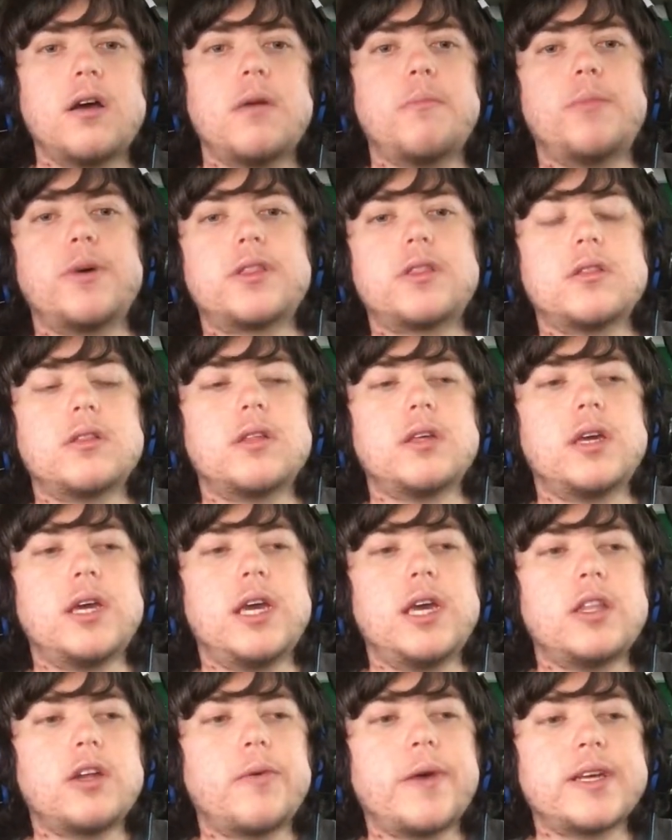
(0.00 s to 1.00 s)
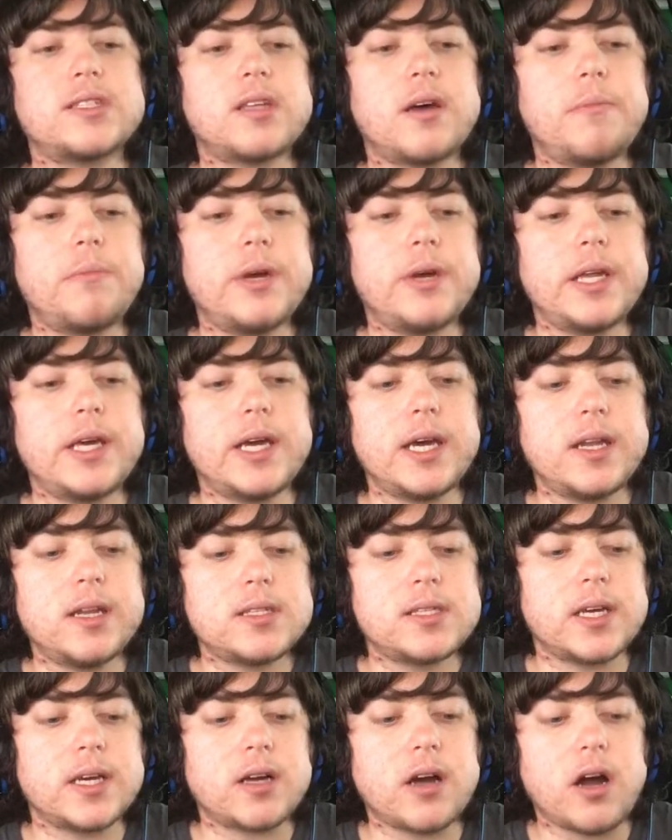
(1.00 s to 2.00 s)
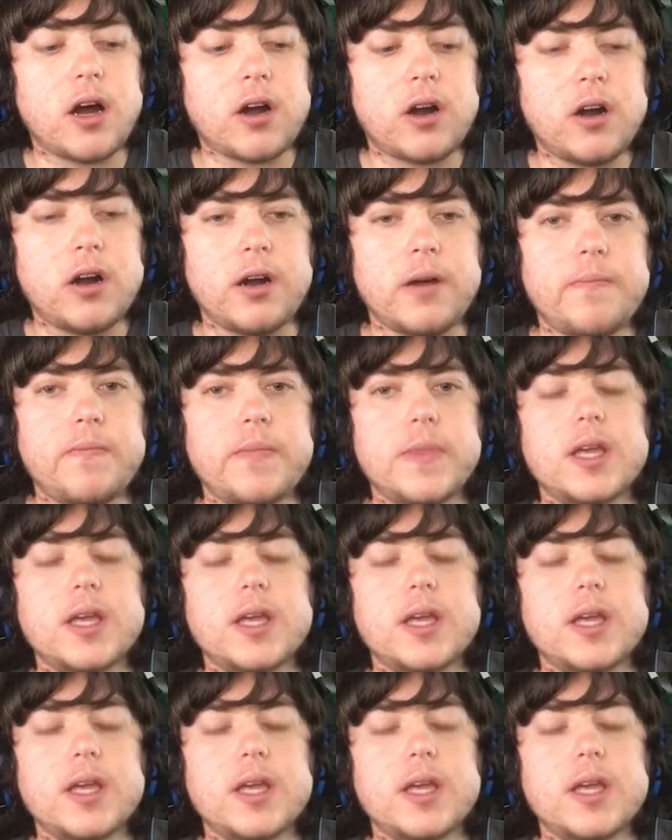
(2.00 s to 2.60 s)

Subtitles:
But either way, somebody innocent got hurt.